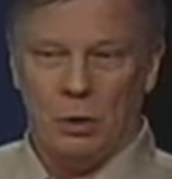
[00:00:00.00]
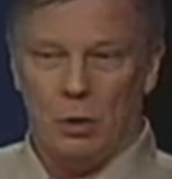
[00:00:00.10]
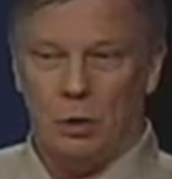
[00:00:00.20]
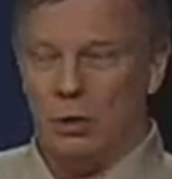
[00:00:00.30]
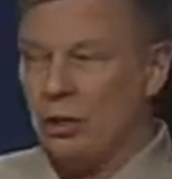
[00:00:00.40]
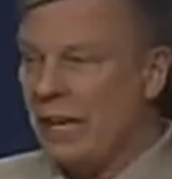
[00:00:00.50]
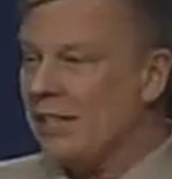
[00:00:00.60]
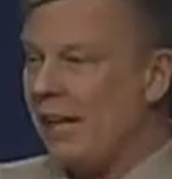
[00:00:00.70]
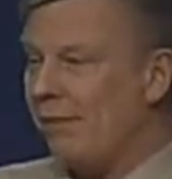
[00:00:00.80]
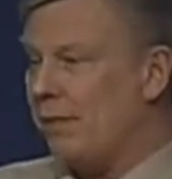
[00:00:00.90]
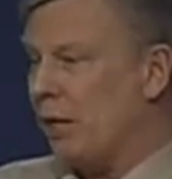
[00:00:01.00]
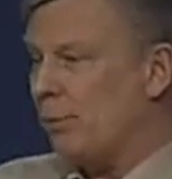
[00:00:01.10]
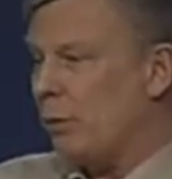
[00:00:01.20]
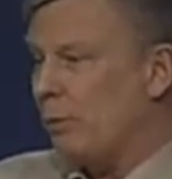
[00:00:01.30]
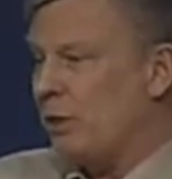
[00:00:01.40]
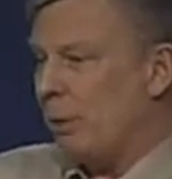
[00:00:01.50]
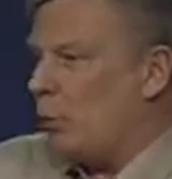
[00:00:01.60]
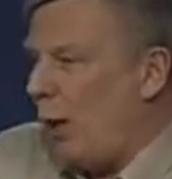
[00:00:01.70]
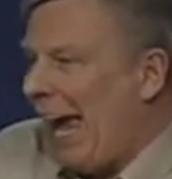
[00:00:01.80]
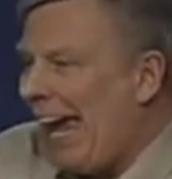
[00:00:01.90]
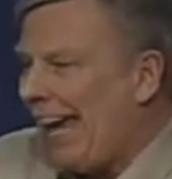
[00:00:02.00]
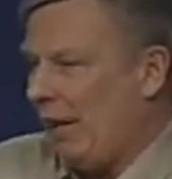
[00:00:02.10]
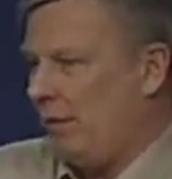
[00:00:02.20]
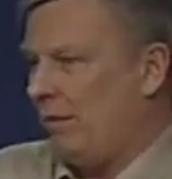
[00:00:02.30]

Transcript: Your sex life is not supposed to be something you have.